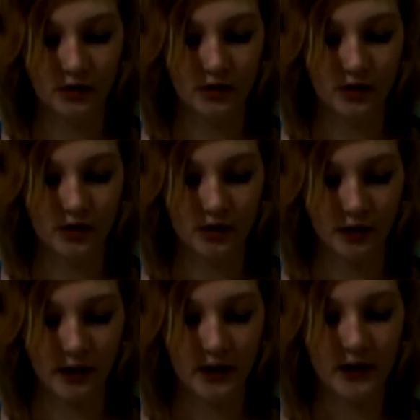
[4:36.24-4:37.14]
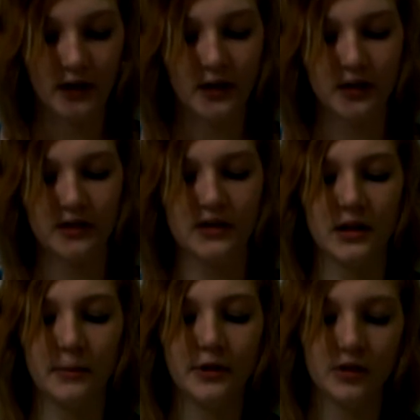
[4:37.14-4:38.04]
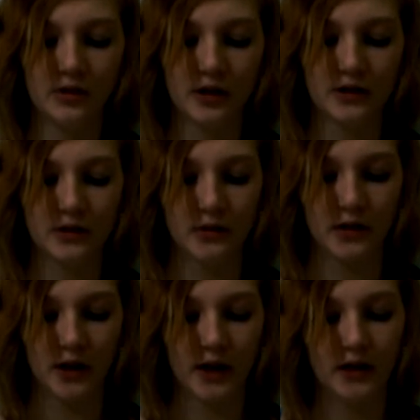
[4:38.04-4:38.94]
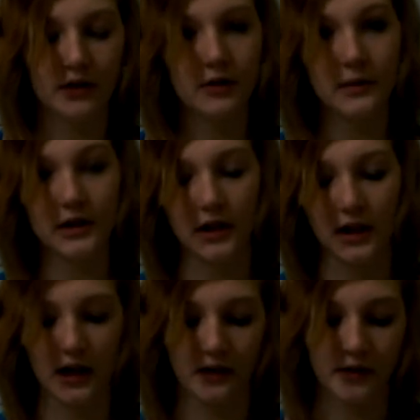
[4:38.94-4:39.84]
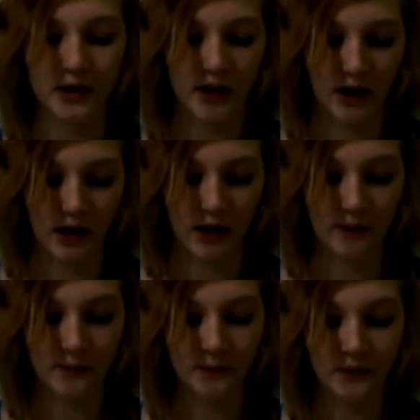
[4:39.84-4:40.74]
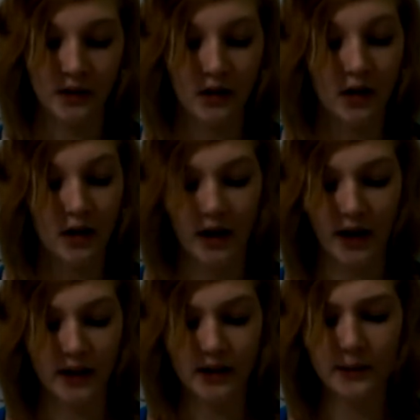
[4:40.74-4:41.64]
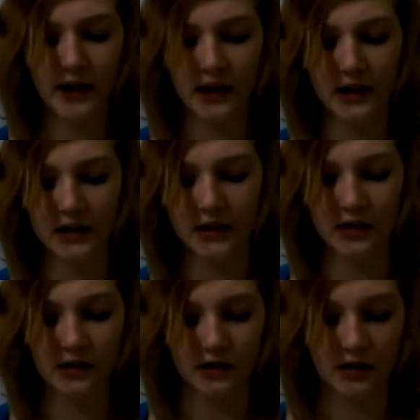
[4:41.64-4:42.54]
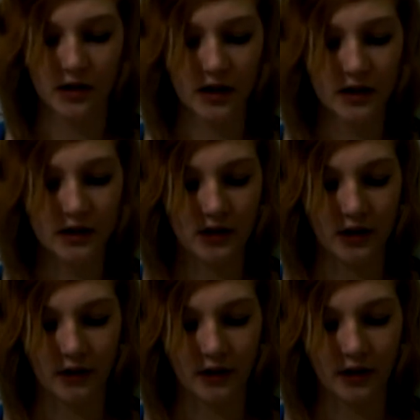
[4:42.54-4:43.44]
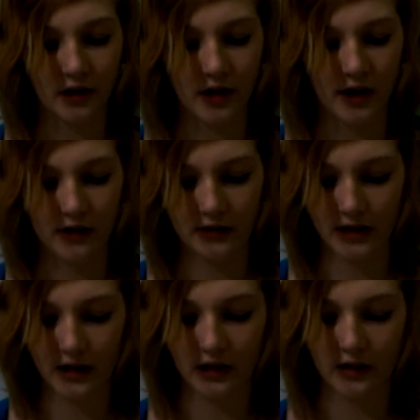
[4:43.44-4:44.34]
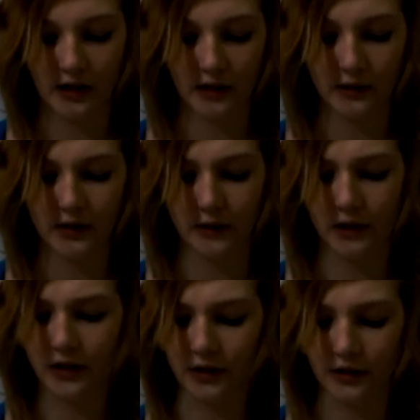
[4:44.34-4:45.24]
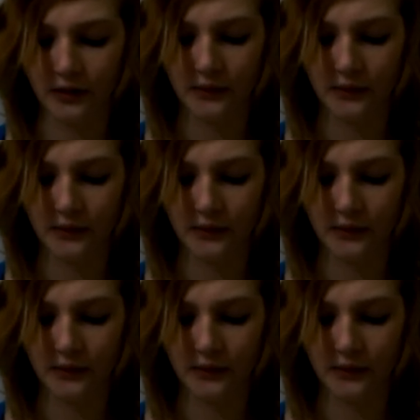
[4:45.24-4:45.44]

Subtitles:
Detroit in December 2001, I noticed my ticket had a red dot on it. I didn't pay any attention till I discovered I was standing in line with several others.